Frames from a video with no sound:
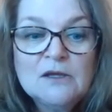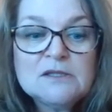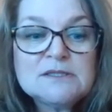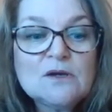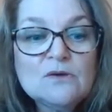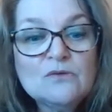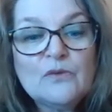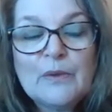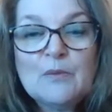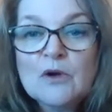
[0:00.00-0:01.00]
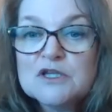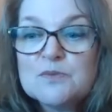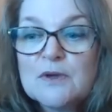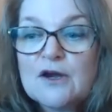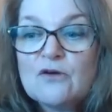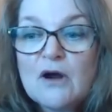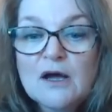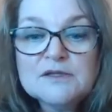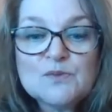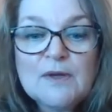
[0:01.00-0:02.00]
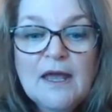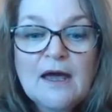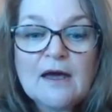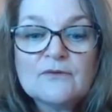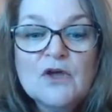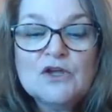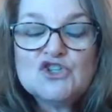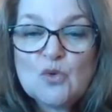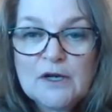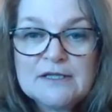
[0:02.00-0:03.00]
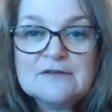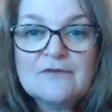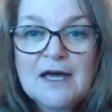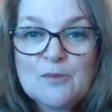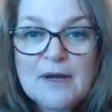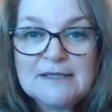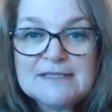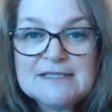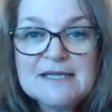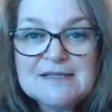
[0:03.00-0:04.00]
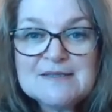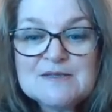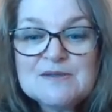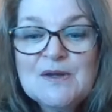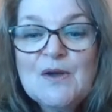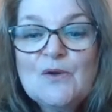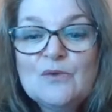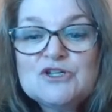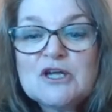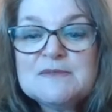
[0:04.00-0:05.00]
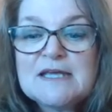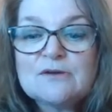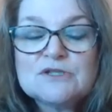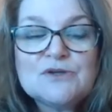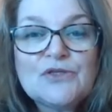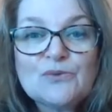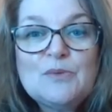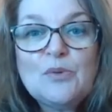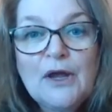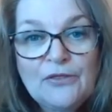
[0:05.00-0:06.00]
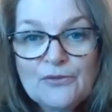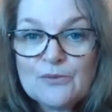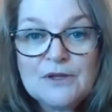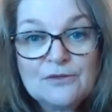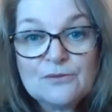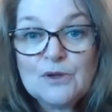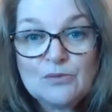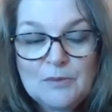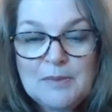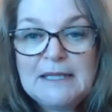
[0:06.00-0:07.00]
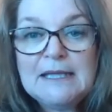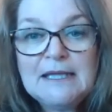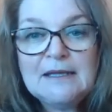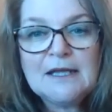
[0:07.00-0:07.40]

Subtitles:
So when we multiply across, we have 20 divided by 6, which comes out to 3.33 repeating.